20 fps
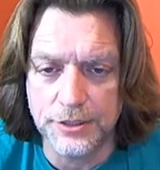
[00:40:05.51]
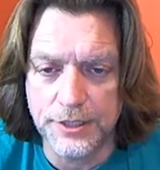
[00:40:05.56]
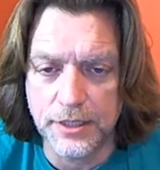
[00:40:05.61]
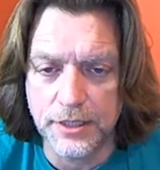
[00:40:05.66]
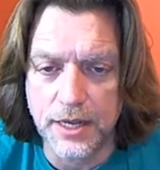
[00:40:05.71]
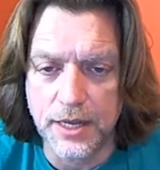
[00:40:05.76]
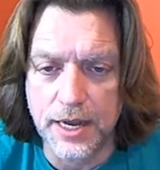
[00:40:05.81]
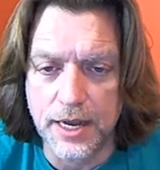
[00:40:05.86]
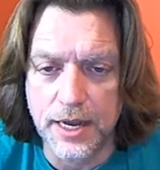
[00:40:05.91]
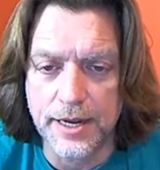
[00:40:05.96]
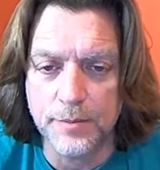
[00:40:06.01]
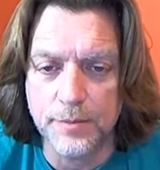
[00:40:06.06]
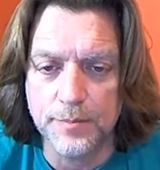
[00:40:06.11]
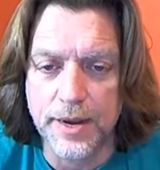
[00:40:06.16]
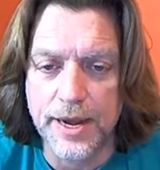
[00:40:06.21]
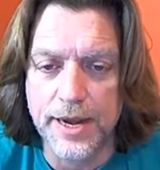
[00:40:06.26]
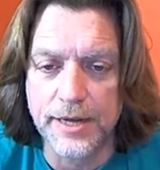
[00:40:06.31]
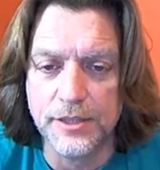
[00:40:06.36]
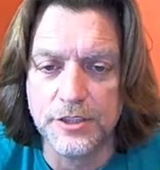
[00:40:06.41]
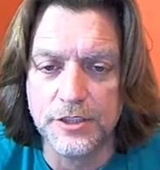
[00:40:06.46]
Till I can
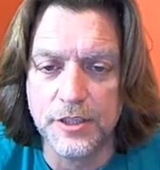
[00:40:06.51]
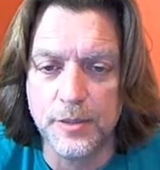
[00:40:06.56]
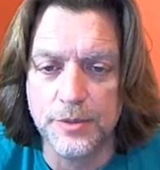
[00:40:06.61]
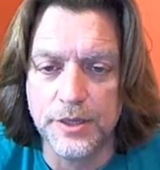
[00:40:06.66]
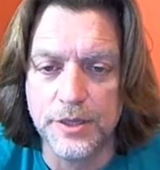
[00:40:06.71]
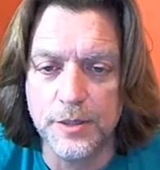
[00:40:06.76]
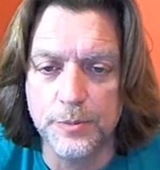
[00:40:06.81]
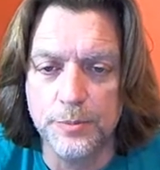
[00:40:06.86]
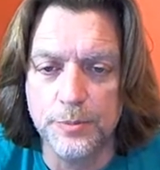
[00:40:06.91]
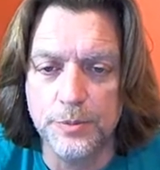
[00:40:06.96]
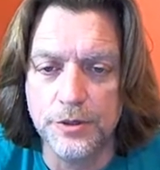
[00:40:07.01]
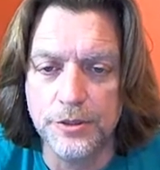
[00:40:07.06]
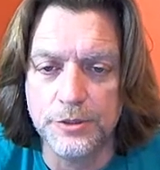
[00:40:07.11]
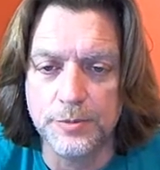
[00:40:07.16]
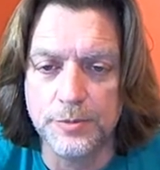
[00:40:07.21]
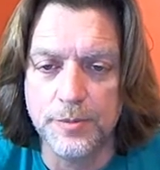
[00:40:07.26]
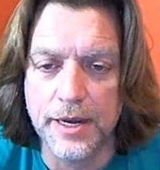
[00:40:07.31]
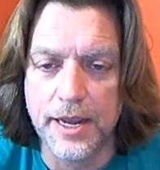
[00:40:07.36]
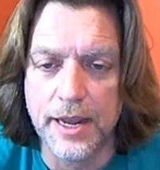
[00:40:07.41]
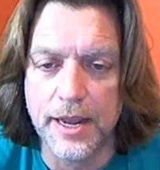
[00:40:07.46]
buy something to
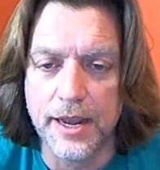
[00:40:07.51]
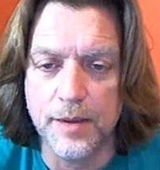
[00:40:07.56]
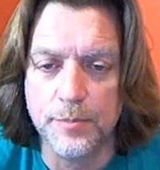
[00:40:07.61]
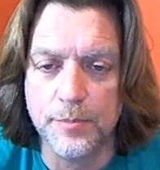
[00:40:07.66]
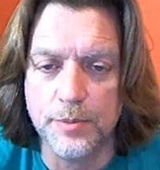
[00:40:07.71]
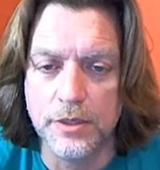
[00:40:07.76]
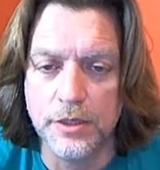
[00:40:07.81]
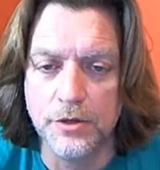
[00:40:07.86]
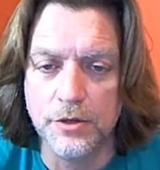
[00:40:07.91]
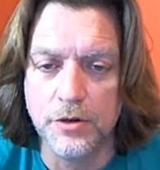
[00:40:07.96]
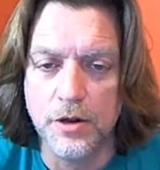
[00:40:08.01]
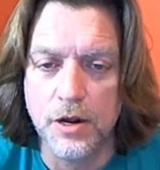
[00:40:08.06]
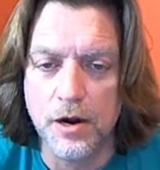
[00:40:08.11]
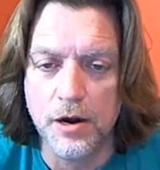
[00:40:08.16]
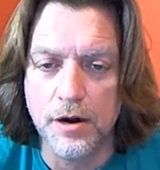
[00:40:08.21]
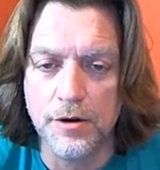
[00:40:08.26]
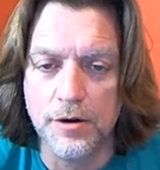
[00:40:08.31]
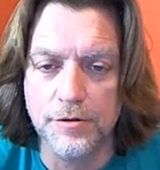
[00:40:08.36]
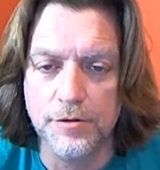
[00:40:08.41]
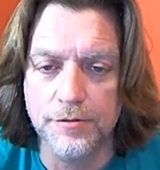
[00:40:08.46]
push my amp a little
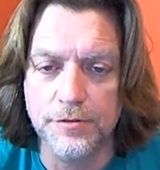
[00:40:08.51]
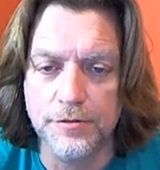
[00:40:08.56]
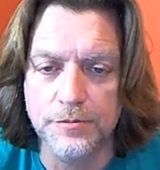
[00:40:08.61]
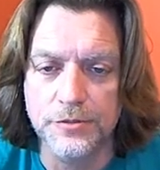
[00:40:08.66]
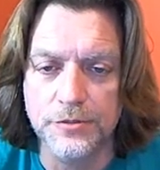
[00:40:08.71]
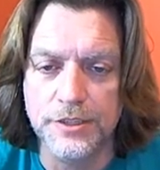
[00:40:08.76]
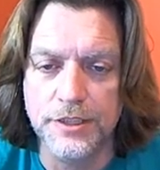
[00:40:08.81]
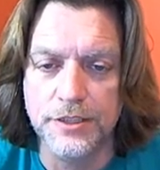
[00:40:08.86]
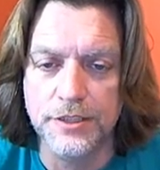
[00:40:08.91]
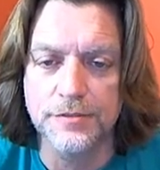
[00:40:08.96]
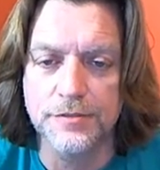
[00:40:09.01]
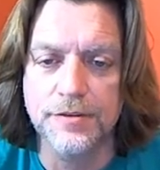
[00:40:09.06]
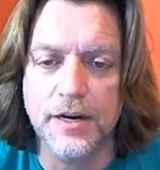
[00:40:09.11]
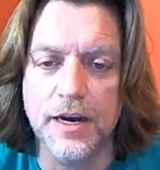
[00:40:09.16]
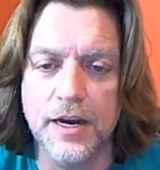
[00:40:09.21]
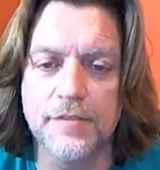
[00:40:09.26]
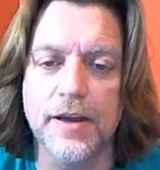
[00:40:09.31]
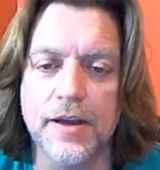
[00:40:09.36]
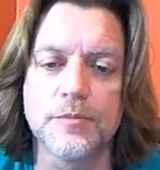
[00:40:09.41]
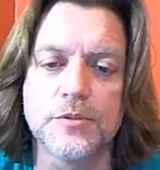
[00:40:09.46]
harder from
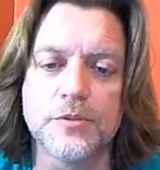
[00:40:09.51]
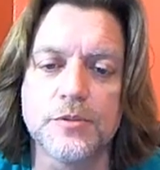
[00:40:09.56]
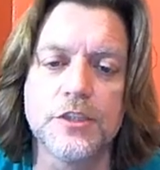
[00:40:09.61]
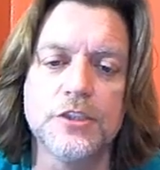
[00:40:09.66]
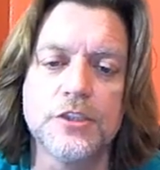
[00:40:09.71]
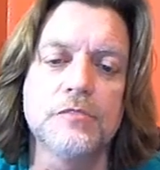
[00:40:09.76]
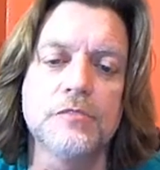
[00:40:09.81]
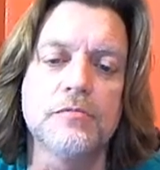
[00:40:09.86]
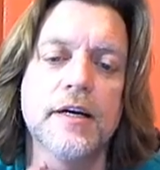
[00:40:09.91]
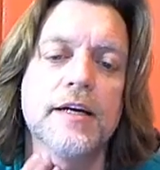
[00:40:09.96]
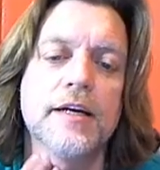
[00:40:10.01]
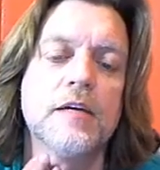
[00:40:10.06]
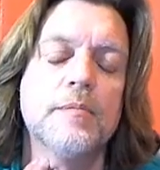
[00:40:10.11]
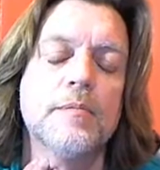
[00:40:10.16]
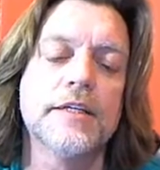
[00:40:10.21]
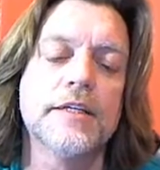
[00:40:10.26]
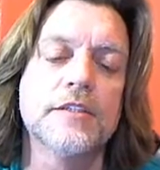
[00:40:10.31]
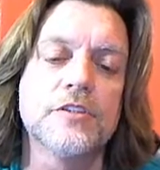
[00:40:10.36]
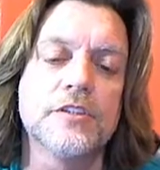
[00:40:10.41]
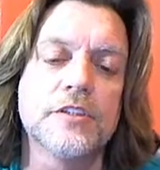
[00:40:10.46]
65 amps, could you
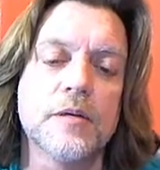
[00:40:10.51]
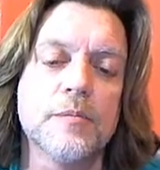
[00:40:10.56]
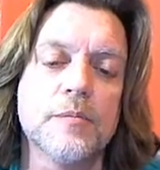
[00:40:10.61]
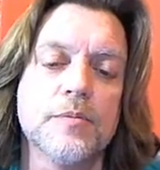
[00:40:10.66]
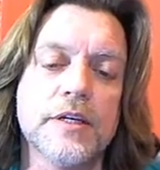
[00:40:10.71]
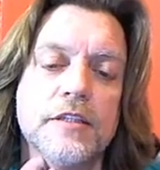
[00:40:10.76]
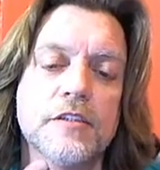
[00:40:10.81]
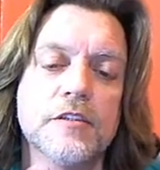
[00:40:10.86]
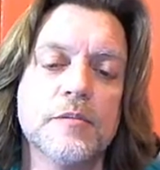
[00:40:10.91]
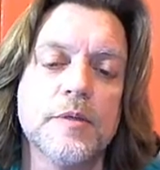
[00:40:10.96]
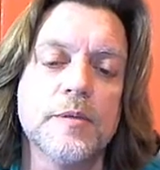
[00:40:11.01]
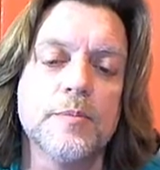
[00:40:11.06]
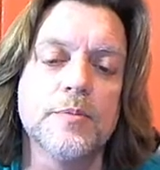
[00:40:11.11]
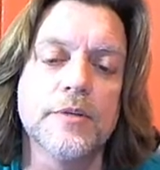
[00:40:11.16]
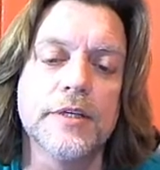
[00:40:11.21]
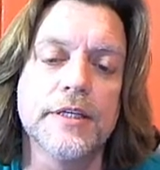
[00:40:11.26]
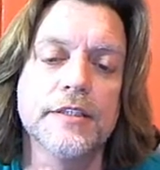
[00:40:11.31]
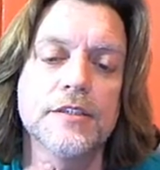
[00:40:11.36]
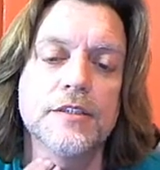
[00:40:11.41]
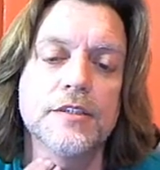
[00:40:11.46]
recommend something to me,
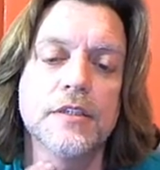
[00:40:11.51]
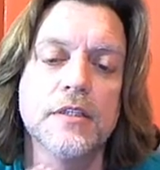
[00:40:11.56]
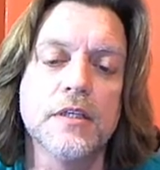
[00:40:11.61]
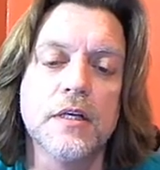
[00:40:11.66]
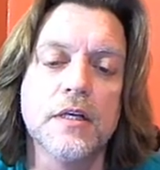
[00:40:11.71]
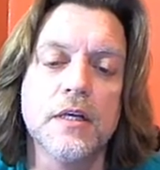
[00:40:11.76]
please?